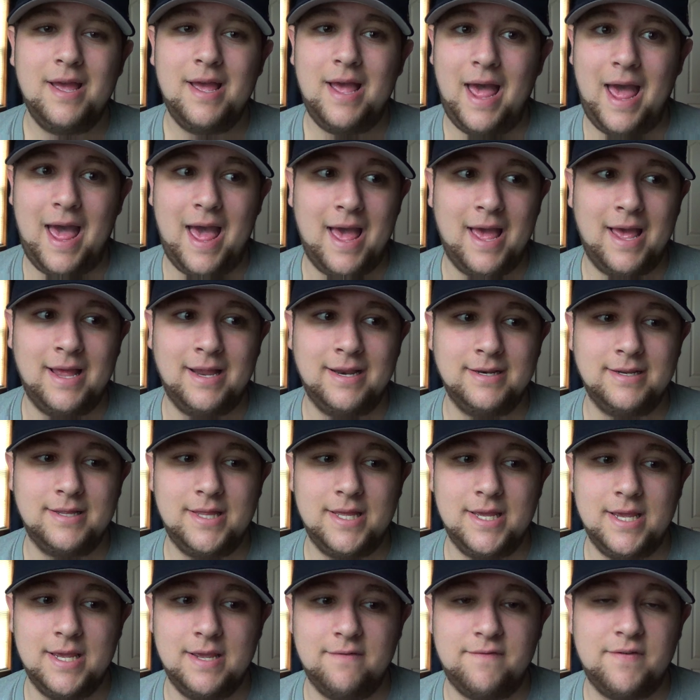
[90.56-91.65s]
And
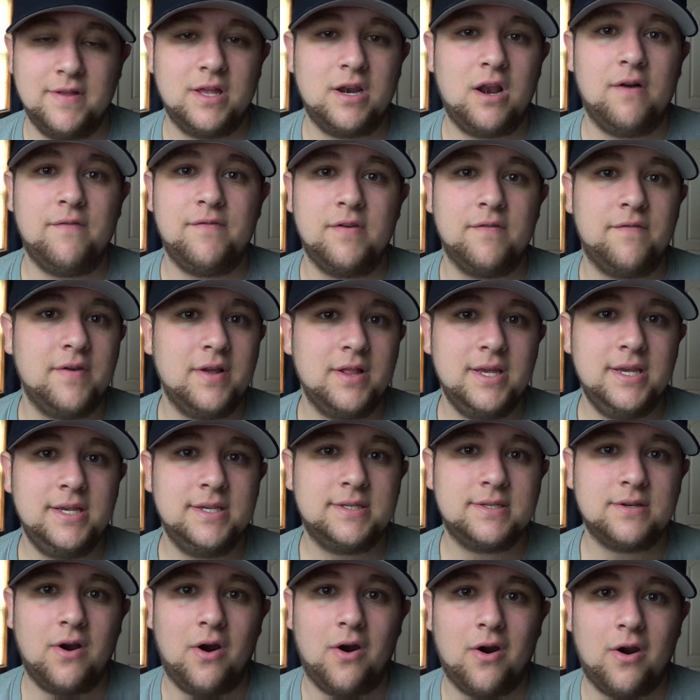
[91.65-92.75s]
the Philadelphia
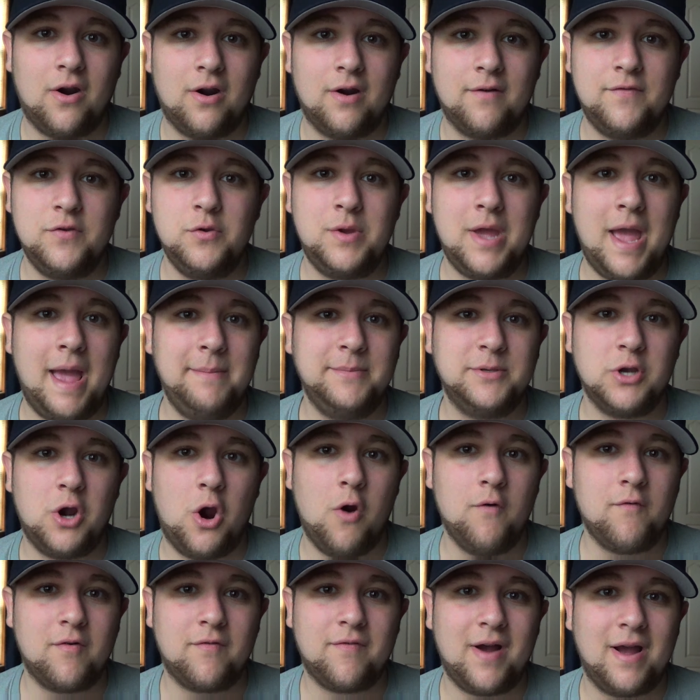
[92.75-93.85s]
Phillies are a few games
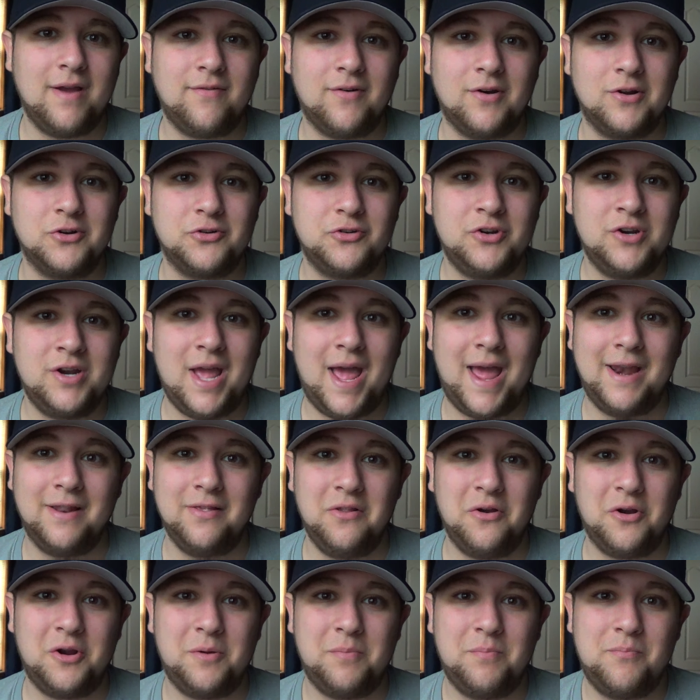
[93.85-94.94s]
over 500 and
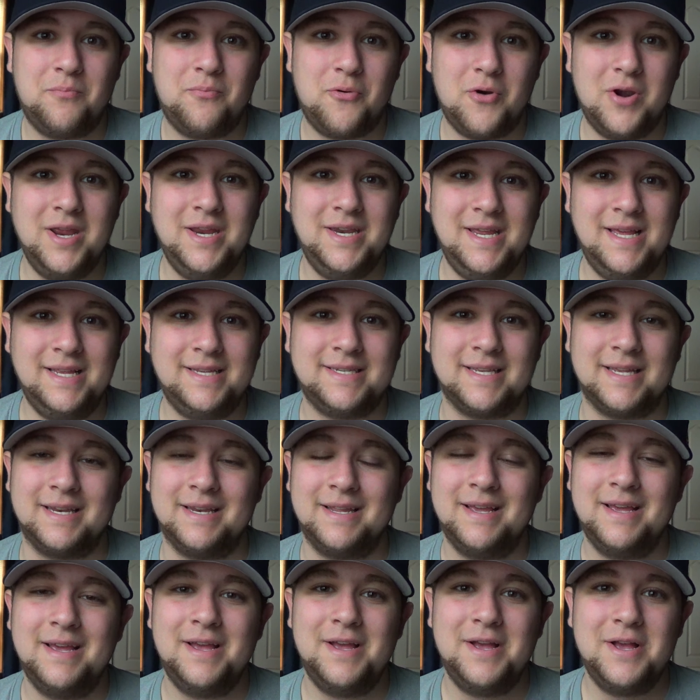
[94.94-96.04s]
look pretty decent.
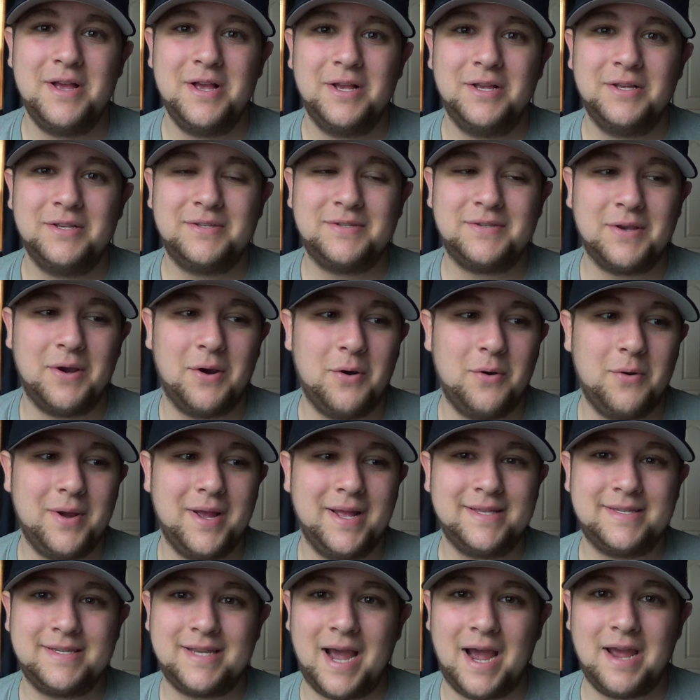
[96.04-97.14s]
So
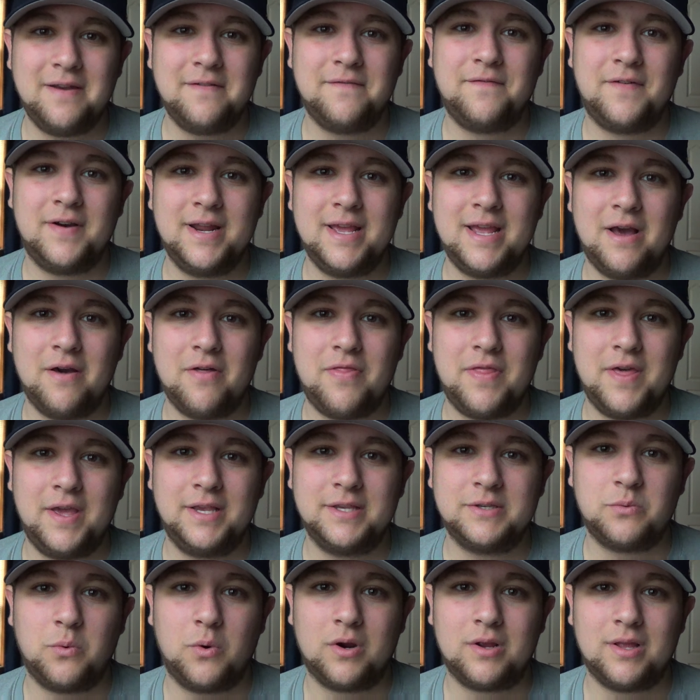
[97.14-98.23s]
it's kind of funny how
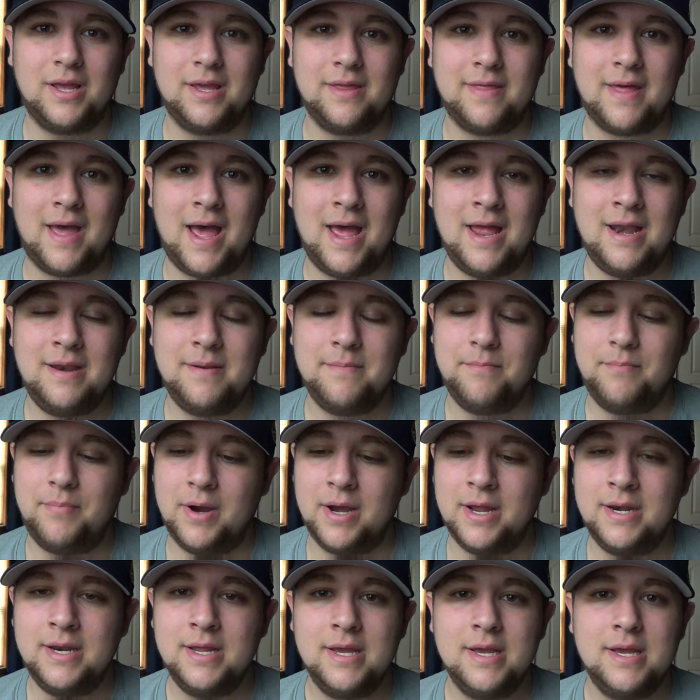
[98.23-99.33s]
things work like that.
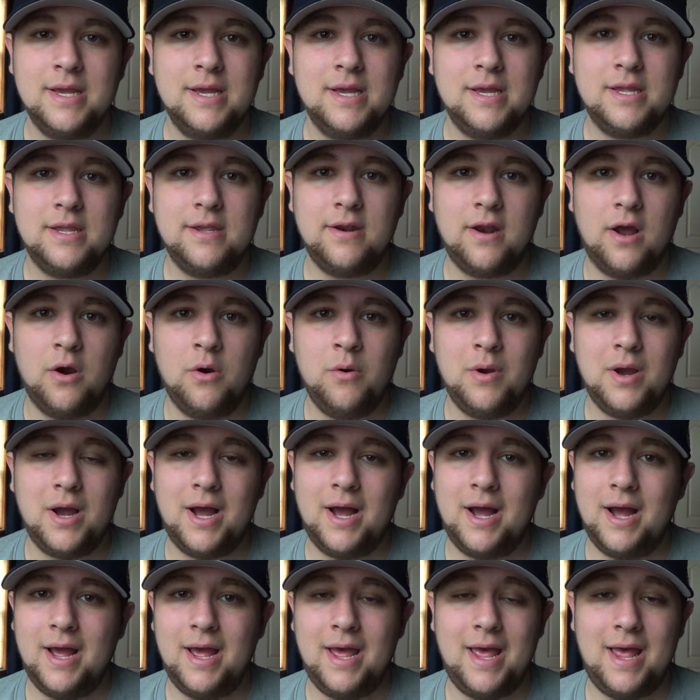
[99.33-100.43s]
But, you know,
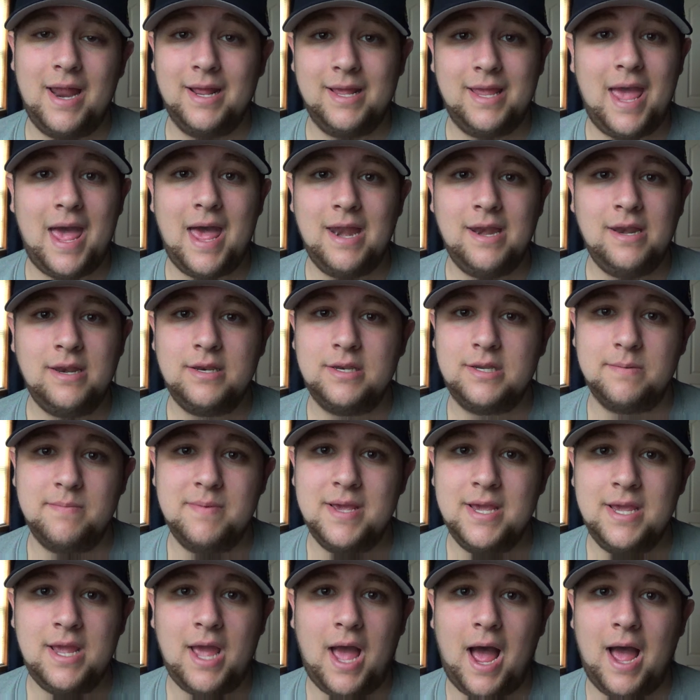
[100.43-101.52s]
and again, to
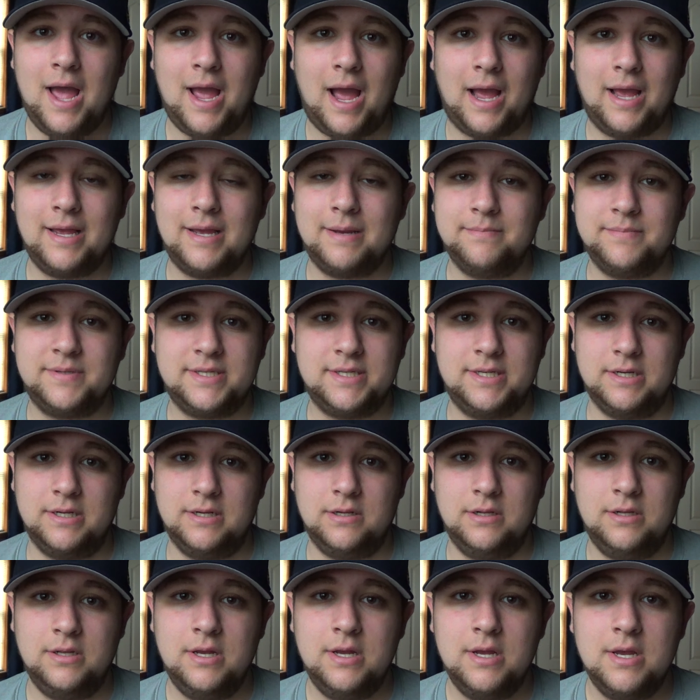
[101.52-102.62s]
me, I am
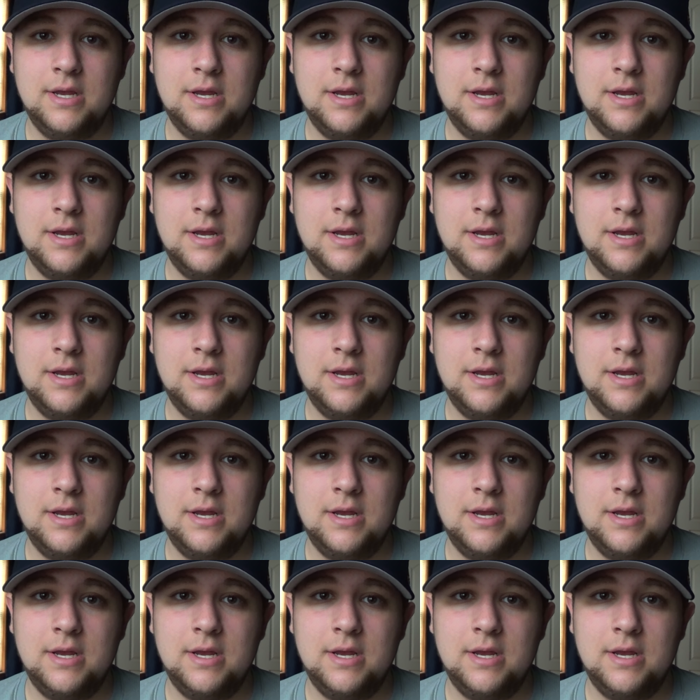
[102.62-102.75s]
still